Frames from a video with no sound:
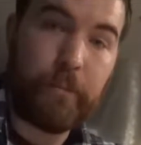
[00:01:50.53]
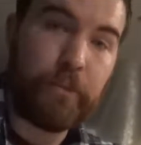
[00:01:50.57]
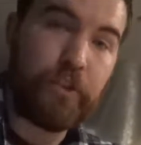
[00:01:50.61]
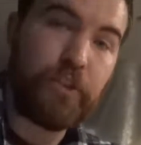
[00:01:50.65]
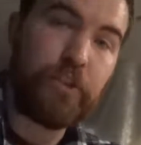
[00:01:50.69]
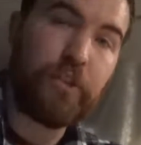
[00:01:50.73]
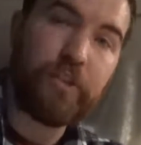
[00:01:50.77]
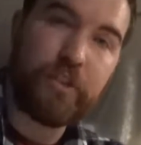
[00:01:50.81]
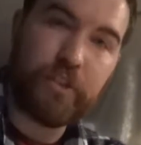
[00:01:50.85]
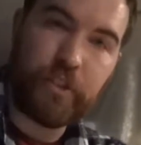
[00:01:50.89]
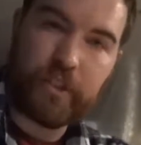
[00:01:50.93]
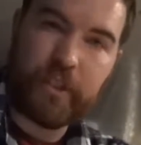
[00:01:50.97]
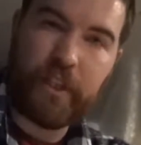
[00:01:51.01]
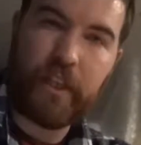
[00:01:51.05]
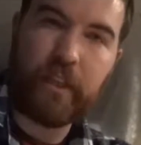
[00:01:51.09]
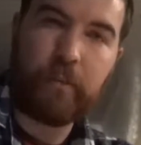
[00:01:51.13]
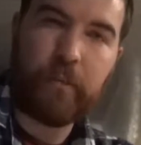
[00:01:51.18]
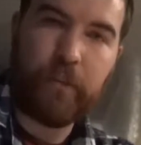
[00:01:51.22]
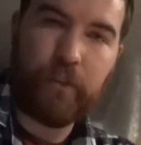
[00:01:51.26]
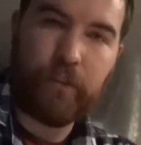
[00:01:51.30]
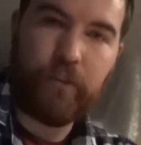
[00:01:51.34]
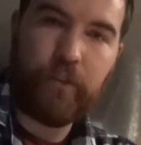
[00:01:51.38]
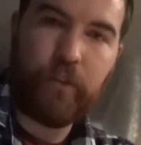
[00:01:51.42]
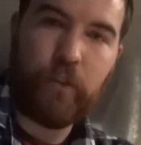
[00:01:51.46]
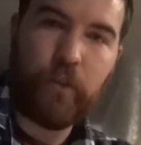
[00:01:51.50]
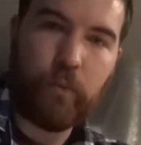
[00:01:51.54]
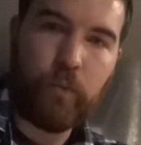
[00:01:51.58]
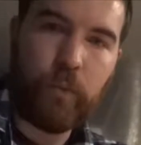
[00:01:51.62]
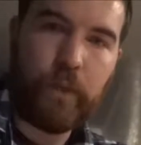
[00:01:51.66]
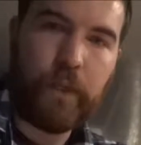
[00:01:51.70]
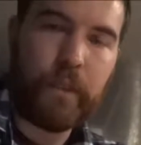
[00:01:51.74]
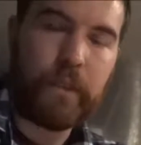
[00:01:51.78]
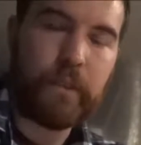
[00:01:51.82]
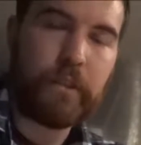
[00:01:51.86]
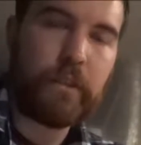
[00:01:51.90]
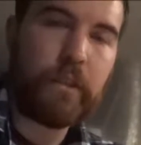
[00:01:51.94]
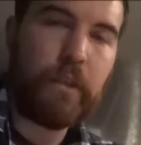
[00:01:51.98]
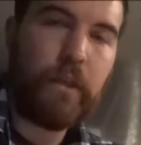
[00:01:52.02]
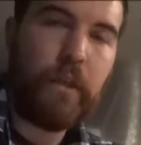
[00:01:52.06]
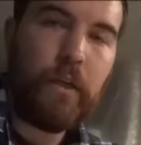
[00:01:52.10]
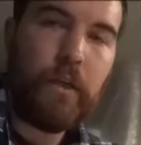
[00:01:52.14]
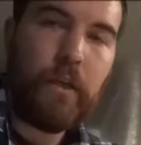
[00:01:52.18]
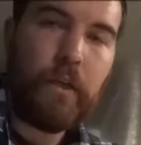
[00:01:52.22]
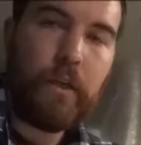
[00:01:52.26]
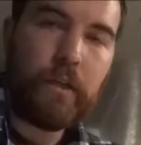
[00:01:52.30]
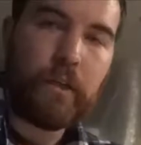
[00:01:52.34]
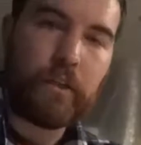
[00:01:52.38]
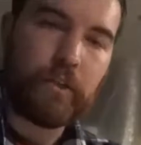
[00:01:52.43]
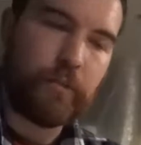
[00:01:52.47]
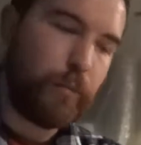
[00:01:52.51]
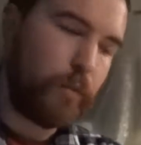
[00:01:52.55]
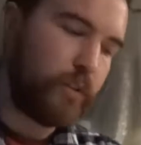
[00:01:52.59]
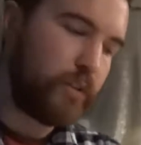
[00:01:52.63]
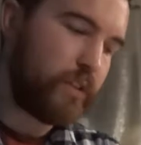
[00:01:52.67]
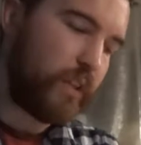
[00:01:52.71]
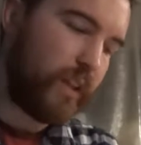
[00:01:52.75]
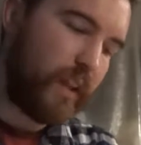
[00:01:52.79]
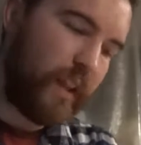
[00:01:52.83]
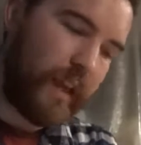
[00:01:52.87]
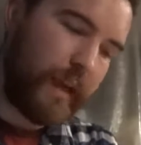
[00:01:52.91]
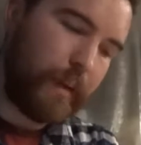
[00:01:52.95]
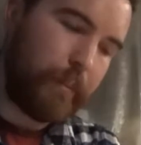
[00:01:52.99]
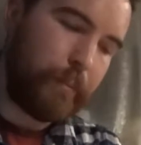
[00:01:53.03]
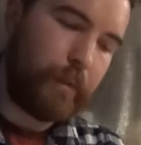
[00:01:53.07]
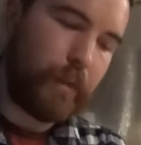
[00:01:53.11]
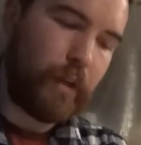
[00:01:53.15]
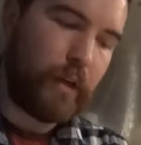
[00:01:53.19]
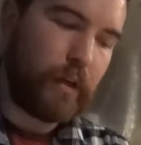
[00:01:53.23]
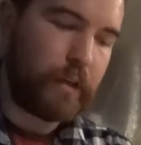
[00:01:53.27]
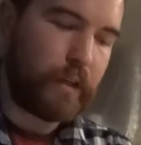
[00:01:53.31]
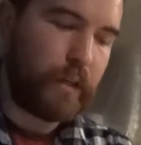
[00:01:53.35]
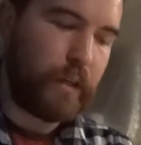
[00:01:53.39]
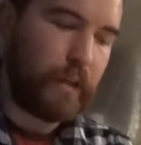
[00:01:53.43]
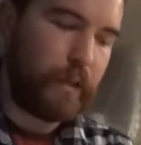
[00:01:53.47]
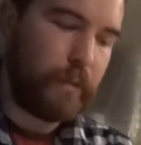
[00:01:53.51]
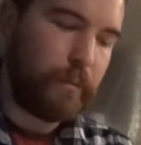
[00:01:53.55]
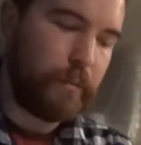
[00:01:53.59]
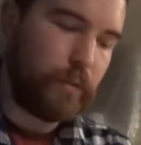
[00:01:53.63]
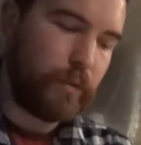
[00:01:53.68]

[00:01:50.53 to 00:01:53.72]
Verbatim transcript: It should just take me a few weeks, because most light blocking,